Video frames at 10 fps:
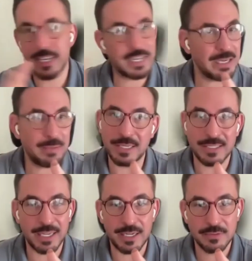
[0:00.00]
It doesn't
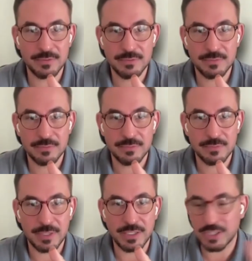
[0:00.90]
take any big data.
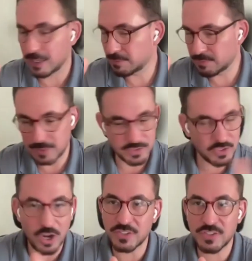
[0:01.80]
It's like,
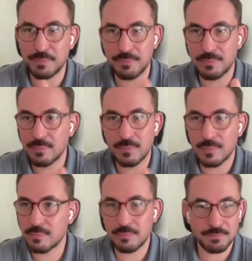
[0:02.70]
this
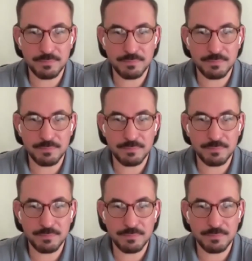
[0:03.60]
costs